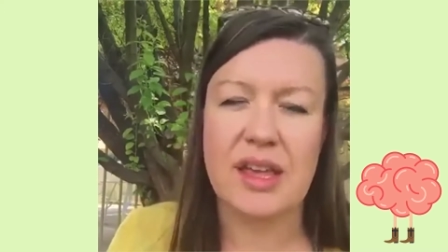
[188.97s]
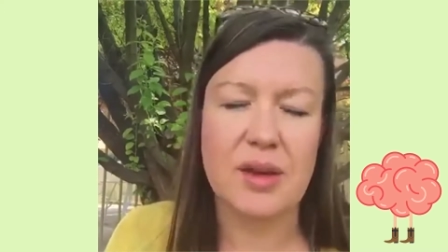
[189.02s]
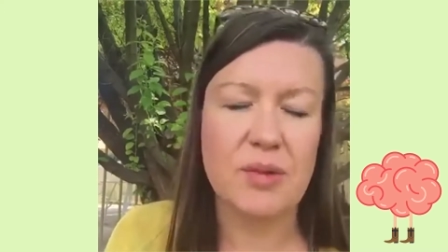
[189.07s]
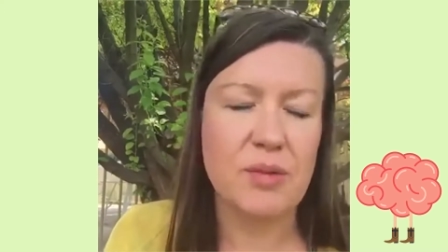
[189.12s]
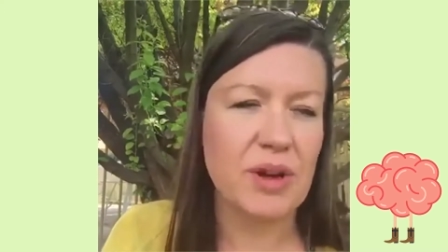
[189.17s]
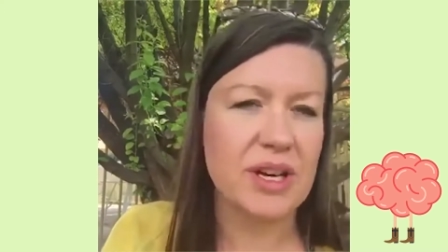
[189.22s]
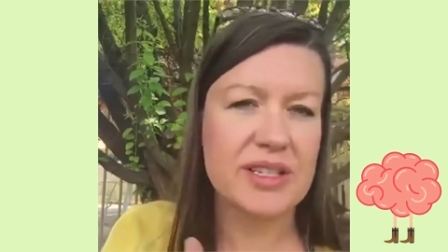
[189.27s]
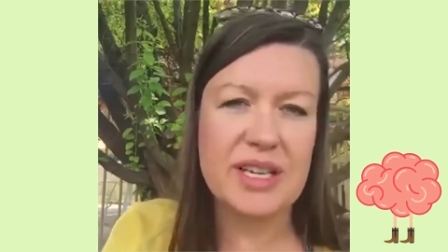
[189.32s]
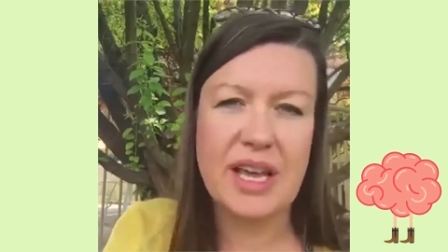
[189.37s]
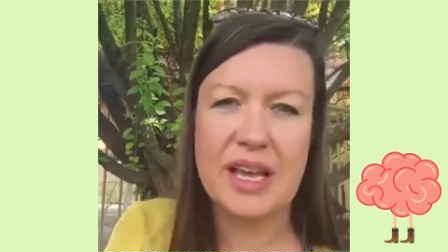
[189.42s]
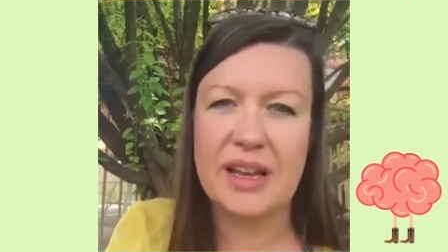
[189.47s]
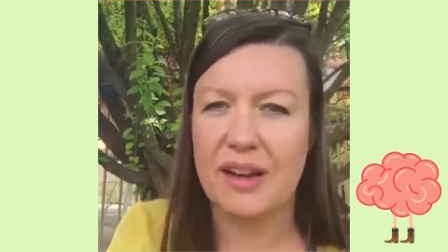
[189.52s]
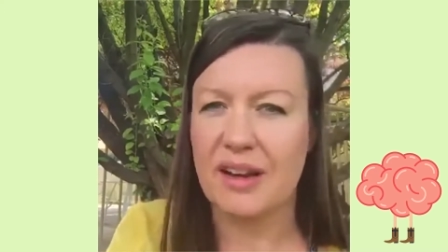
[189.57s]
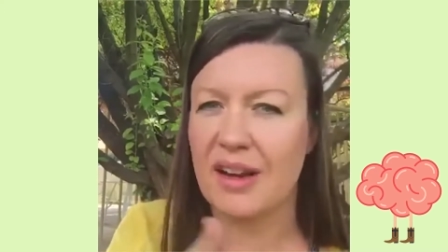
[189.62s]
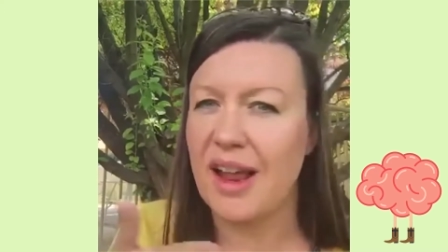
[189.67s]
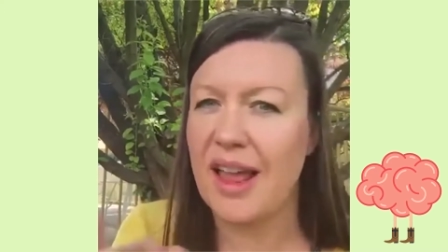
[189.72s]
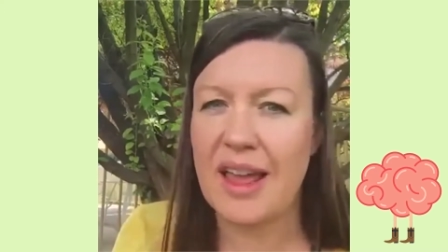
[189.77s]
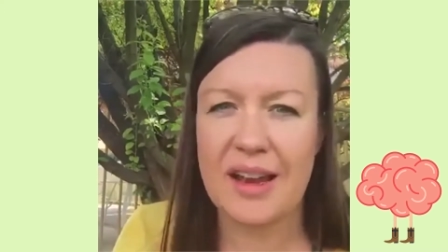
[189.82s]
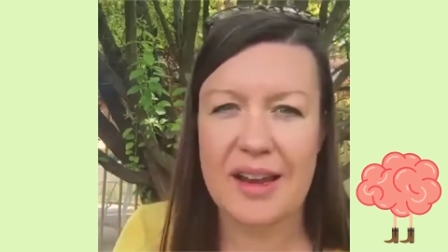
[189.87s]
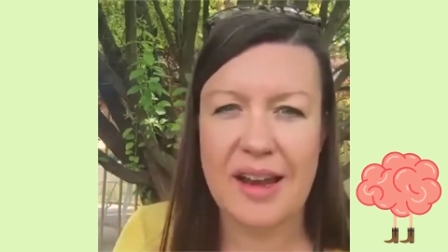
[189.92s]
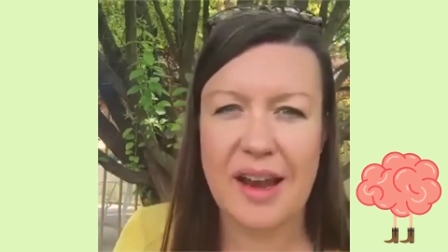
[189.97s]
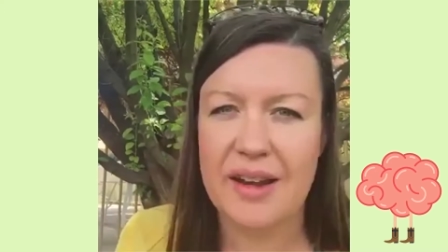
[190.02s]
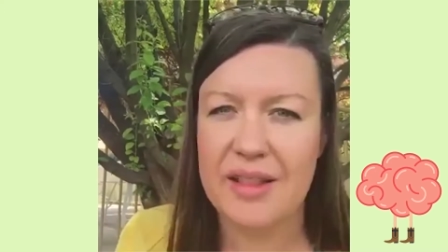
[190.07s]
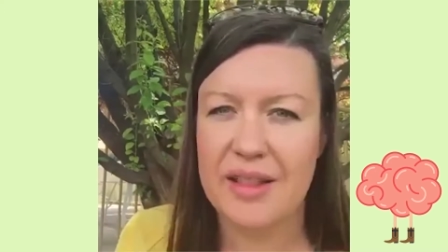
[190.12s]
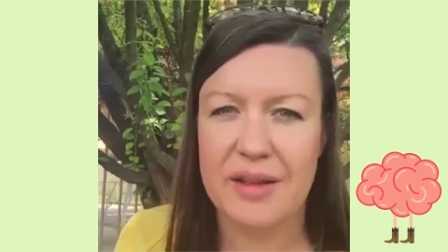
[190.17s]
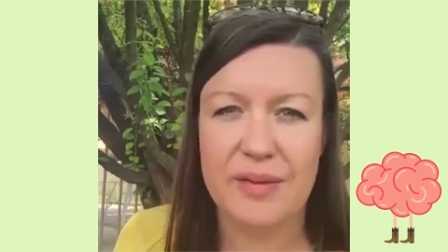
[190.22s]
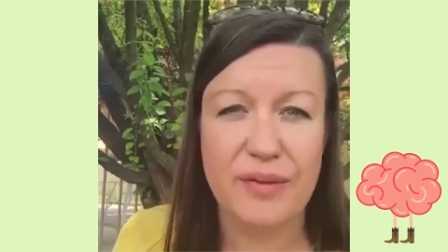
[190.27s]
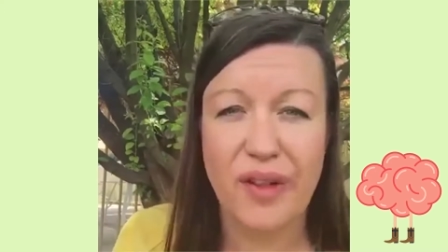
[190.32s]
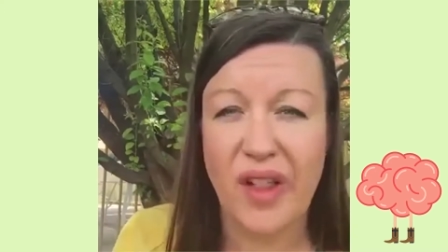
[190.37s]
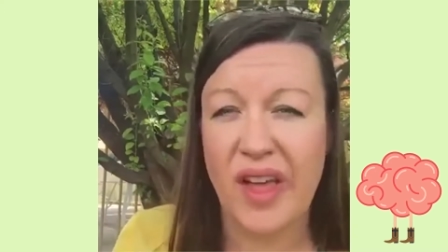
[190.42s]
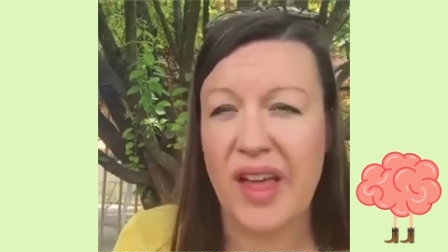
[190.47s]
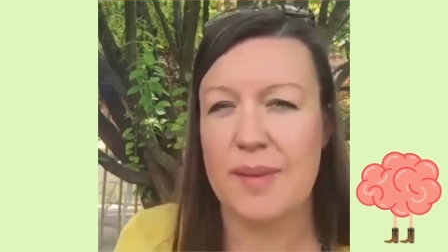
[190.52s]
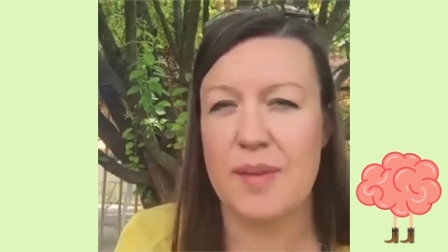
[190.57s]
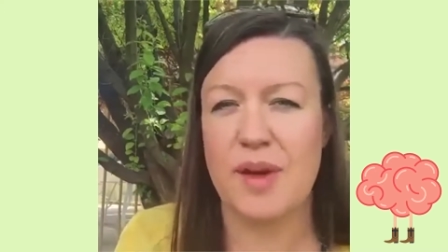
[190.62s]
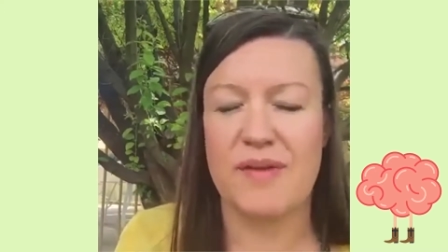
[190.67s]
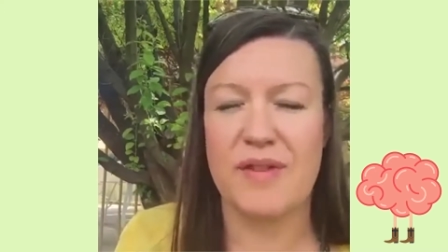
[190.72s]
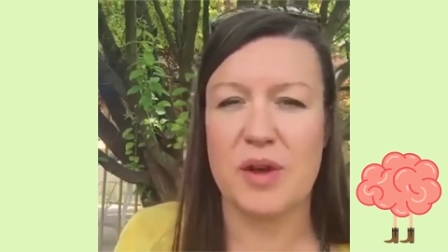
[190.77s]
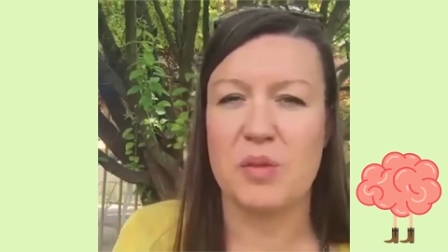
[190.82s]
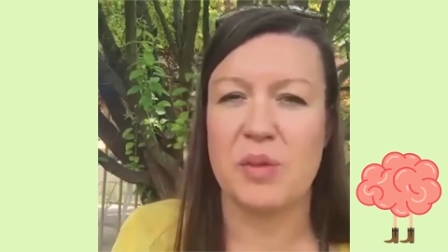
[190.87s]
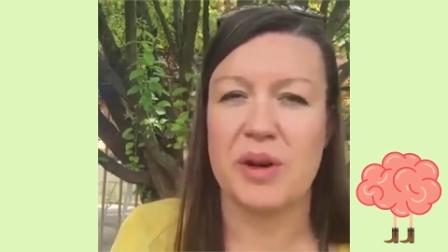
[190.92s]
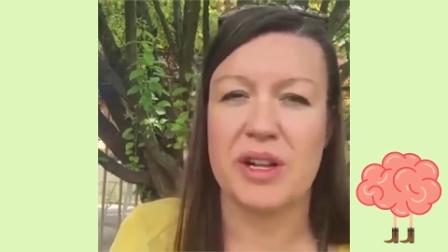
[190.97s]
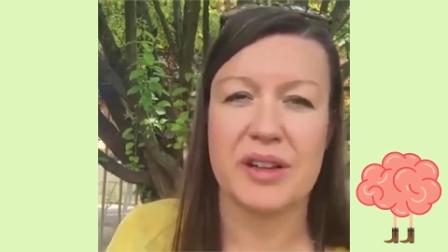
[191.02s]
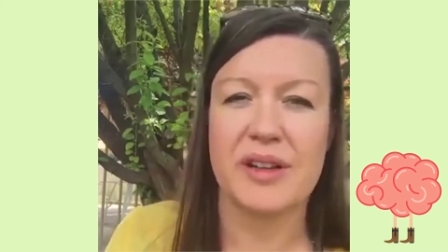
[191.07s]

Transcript: You want to take your hand out of the flame, if you will,